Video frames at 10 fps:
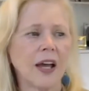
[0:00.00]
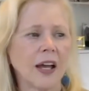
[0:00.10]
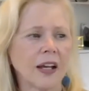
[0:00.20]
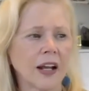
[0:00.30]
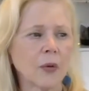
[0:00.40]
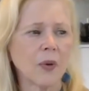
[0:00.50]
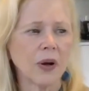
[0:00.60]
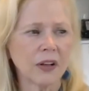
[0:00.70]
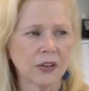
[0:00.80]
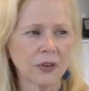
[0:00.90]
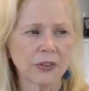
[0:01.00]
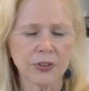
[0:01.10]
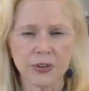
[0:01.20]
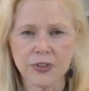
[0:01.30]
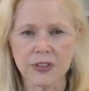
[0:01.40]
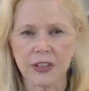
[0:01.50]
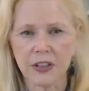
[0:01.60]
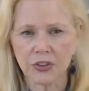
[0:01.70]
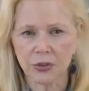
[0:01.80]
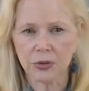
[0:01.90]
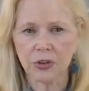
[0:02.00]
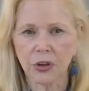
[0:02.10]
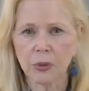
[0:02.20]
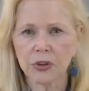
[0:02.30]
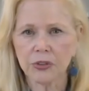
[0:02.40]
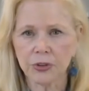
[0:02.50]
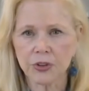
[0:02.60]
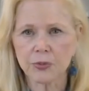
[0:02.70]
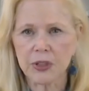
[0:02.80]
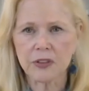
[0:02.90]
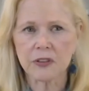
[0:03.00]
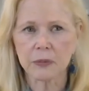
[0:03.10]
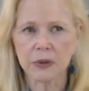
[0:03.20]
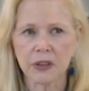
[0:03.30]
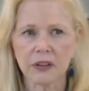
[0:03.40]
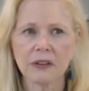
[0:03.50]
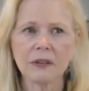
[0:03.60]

And I want to know the first thing that you'd know when you first meet somebody.